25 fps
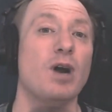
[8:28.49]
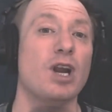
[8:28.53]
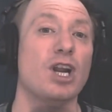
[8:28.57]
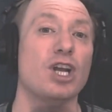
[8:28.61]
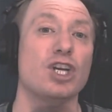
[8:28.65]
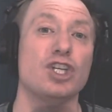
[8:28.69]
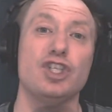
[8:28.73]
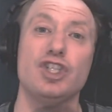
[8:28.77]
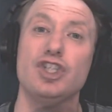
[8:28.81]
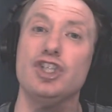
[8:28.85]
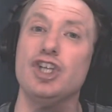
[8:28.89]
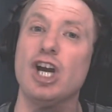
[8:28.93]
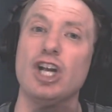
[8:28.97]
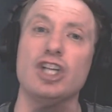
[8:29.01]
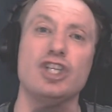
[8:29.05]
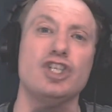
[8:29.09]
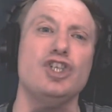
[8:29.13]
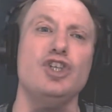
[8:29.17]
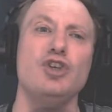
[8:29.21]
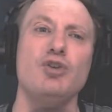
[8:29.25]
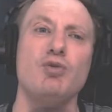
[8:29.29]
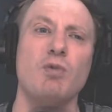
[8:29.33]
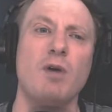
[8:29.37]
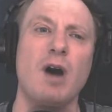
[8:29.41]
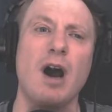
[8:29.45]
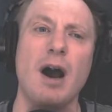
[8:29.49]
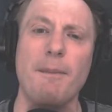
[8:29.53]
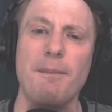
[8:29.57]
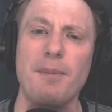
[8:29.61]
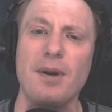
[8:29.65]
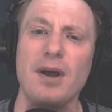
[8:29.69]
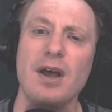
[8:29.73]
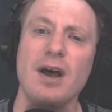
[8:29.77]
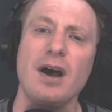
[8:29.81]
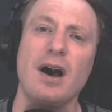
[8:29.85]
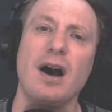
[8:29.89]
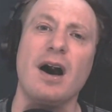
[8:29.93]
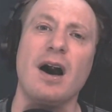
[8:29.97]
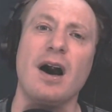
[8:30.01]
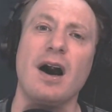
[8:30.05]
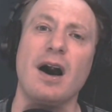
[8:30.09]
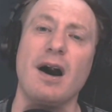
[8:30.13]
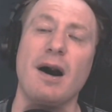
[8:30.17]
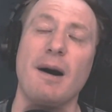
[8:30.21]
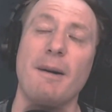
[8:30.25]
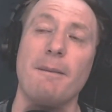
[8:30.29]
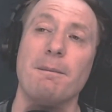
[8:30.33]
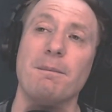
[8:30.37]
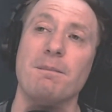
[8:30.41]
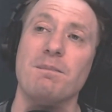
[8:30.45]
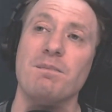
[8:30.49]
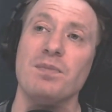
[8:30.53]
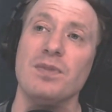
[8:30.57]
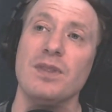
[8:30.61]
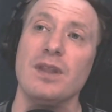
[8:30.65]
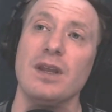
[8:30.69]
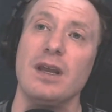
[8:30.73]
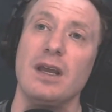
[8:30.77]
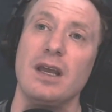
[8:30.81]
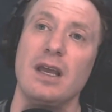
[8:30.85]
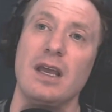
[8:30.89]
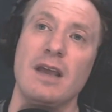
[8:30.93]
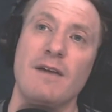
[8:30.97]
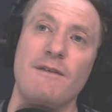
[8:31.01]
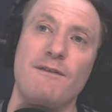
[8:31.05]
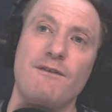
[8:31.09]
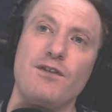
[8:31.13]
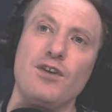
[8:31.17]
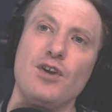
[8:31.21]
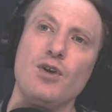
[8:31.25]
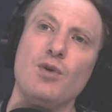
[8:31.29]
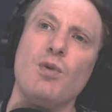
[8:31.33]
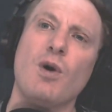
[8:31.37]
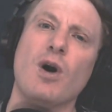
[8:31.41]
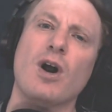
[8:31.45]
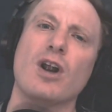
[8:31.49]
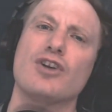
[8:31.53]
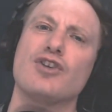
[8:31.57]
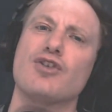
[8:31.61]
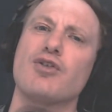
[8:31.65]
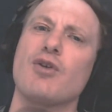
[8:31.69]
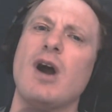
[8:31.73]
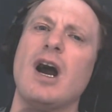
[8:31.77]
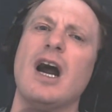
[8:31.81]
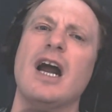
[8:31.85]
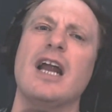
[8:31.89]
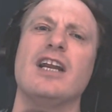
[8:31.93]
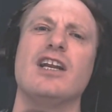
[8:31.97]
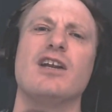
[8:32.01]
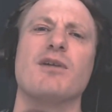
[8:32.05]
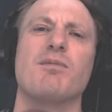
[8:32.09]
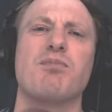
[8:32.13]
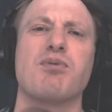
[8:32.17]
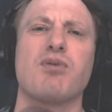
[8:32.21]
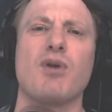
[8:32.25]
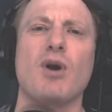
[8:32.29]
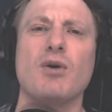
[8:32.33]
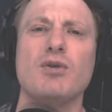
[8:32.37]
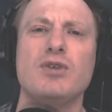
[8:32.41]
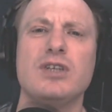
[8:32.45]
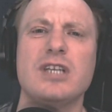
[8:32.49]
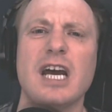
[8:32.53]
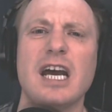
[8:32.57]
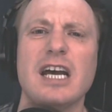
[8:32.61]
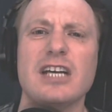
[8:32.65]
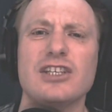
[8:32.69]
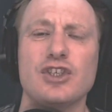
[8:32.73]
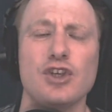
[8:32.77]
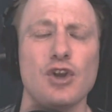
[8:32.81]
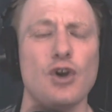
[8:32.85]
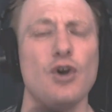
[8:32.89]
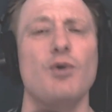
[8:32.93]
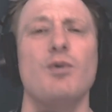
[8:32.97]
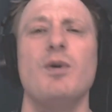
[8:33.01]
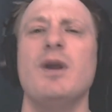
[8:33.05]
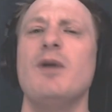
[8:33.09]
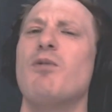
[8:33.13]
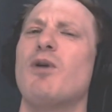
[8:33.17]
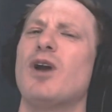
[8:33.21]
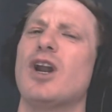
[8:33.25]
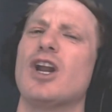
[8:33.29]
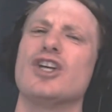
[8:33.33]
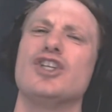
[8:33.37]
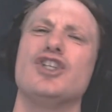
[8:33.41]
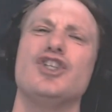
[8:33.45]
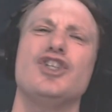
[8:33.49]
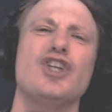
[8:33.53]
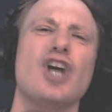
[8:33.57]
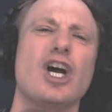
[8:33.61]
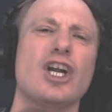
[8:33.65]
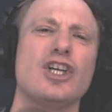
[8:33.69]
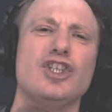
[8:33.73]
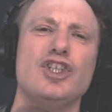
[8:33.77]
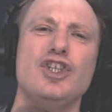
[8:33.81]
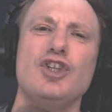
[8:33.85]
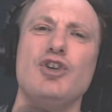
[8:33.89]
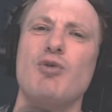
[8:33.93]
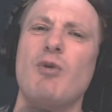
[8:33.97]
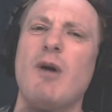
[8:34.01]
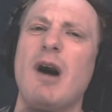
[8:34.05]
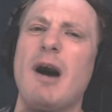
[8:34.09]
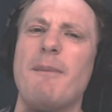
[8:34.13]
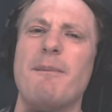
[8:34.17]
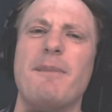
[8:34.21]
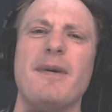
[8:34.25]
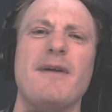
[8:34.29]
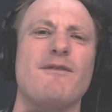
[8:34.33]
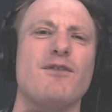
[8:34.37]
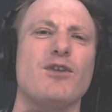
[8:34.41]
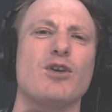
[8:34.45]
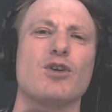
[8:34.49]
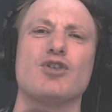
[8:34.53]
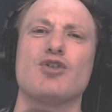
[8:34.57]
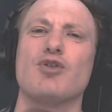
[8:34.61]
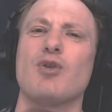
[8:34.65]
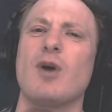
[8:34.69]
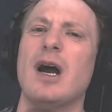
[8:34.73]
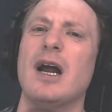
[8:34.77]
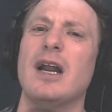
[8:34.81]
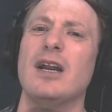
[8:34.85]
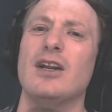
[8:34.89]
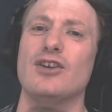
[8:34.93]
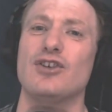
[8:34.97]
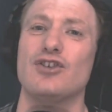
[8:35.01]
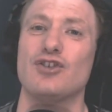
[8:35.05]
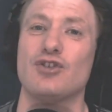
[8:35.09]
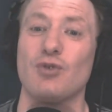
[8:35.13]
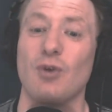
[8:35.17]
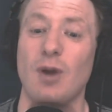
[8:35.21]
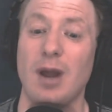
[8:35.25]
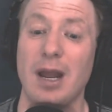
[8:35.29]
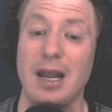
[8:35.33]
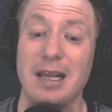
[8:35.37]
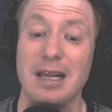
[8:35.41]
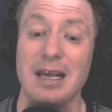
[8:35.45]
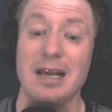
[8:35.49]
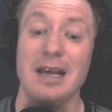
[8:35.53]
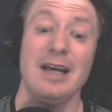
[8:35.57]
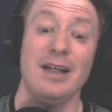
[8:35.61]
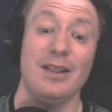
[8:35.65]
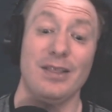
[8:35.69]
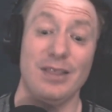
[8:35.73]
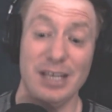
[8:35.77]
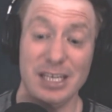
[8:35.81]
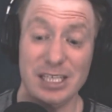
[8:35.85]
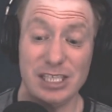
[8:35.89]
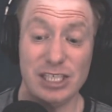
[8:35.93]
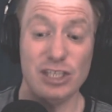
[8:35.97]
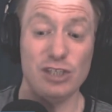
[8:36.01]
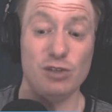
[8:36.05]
We want to shut you up if you are trying to protest. We want to shut you up if you're trying to strike.